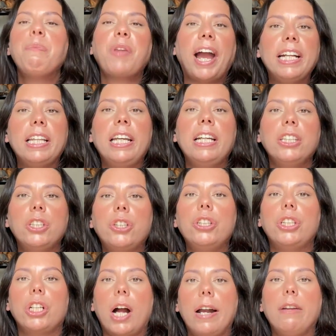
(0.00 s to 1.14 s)
I think it's good
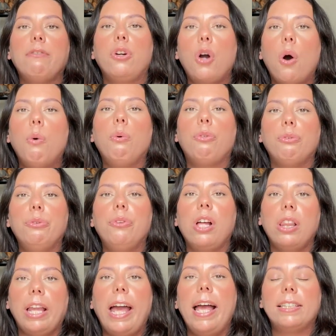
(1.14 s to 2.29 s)
to kind of go through the
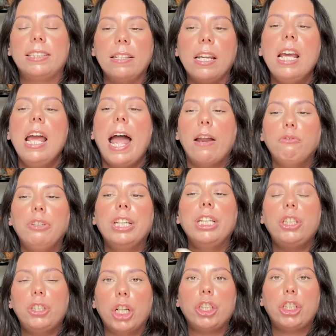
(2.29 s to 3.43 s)
list and, and really
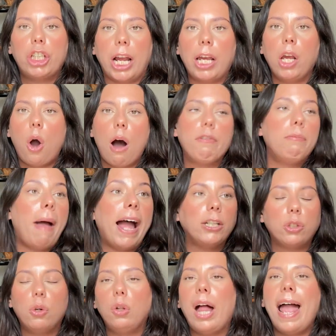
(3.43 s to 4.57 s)
start checking off
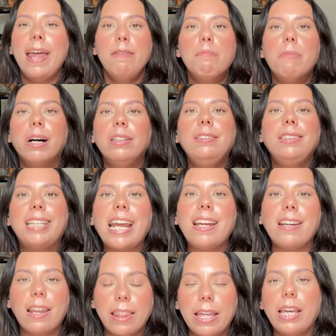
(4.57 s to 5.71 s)
magical and
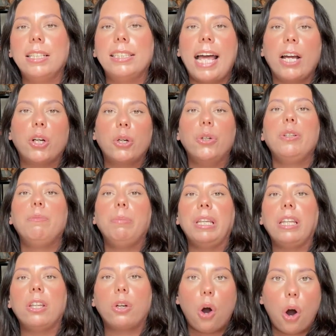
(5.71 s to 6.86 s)
mundane things that could
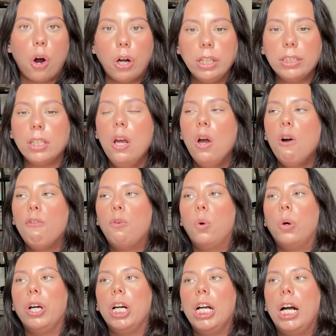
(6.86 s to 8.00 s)
be the cause
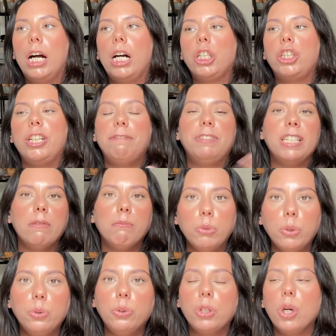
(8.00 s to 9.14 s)
for a shift in
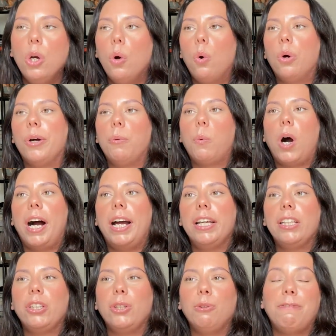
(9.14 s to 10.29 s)
mood or
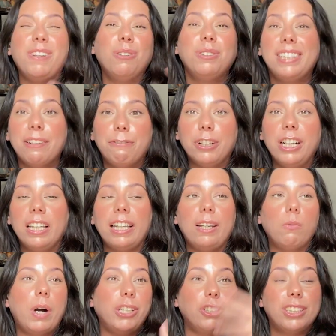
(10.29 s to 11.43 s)
why you feel differently,
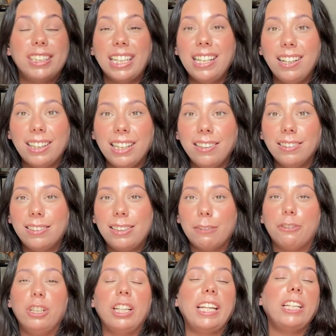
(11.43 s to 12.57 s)
why you're seeing things
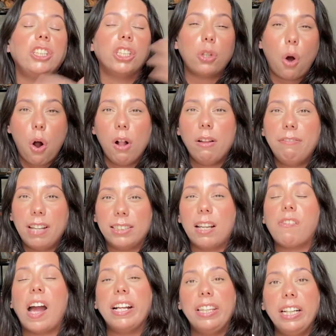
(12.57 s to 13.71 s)
differently, just all of that
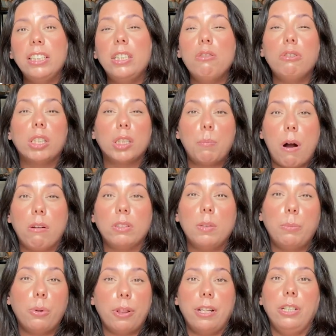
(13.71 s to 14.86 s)
stuff. I think it's a
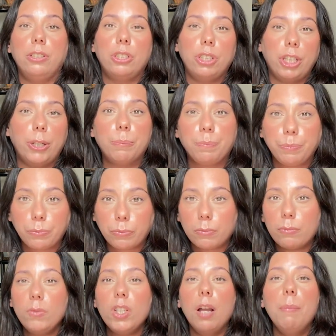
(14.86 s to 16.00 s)
responsible thing to do
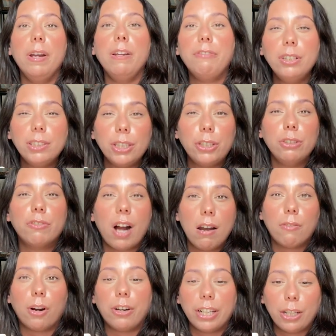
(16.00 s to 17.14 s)
it feels like you've kind
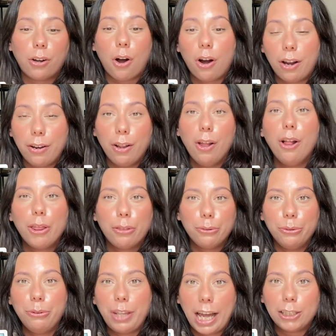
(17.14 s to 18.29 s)
of already gone
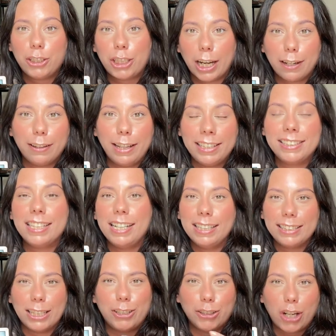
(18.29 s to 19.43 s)
through that checklist and
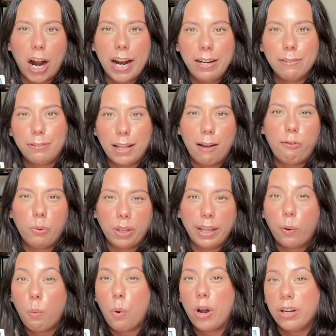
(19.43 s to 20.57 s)
it's like you're kind of left with
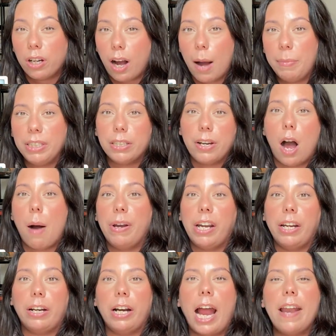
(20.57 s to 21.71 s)
like one common
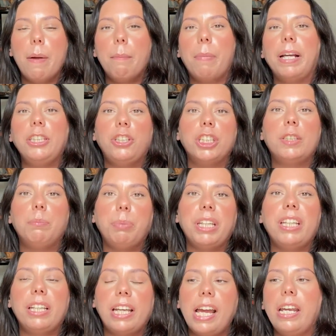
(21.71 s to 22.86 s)
denominator and it might just
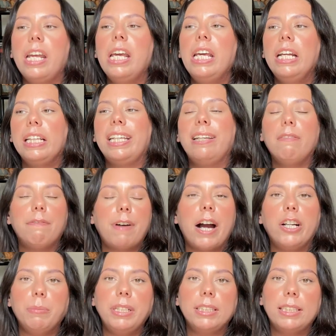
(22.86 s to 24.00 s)
be again the
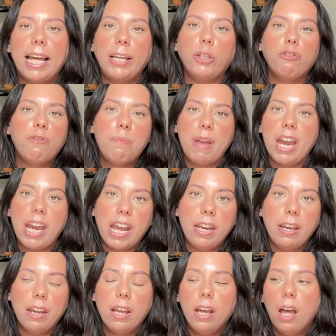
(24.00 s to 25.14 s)
environments that you've been
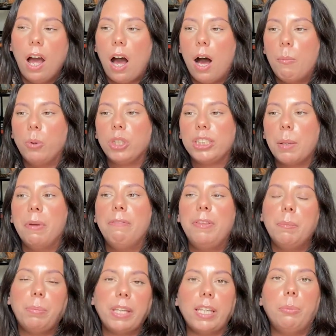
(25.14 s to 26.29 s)
in um, or some of
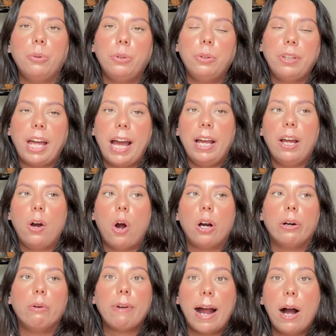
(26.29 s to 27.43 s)
the people that
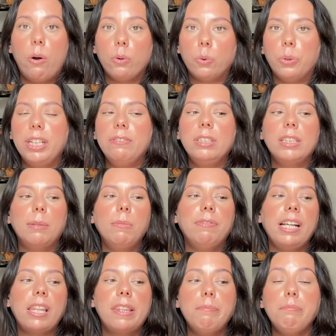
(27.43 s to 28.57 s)
are around or even some of
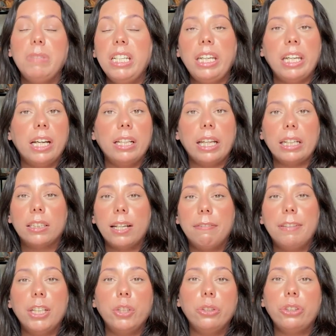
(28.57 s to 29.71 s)
like the media like stuff
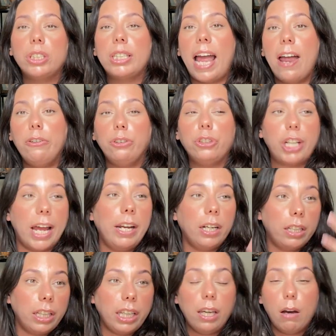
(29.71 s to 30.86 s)
that you're just
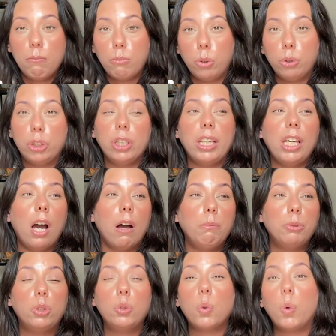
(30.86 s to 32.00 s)
energetically emotionally
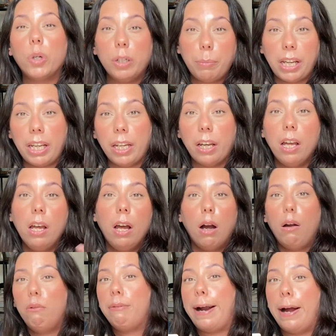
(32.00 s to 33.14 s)
absorbing
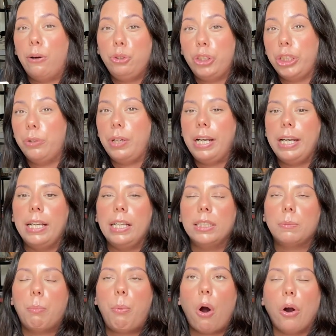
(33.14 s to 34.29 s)
around you it
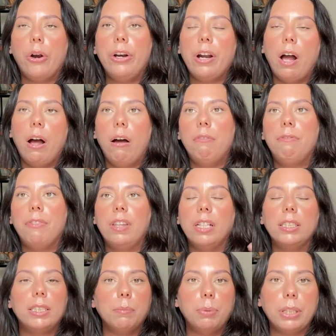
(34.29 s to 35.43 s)
is part of the
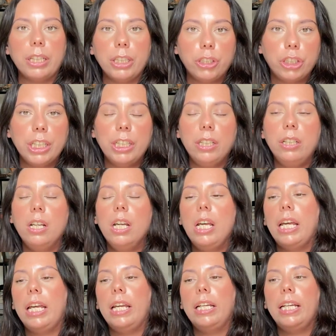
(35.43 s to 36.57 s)
depletion
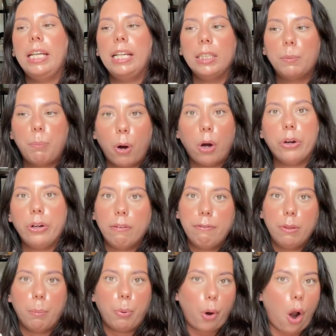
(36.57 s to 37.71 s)
it, it is part of
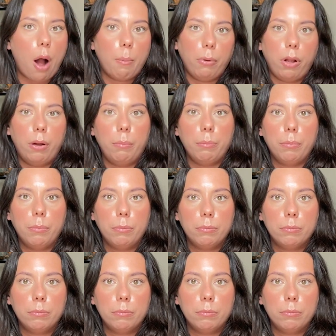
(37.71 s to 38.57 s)
the problem